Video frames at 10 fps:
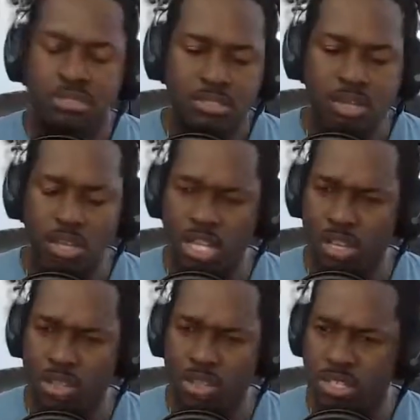No,
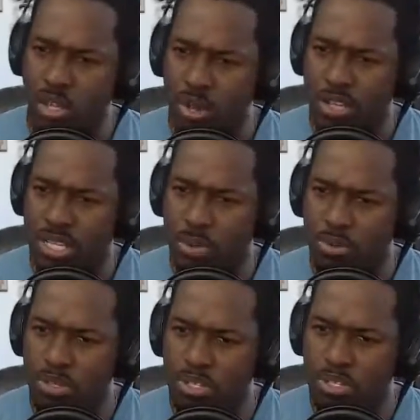is it Lawrence? I thought it
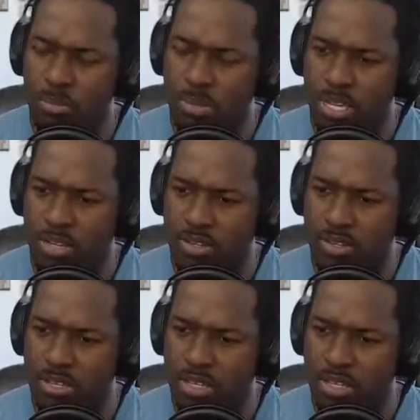was something else.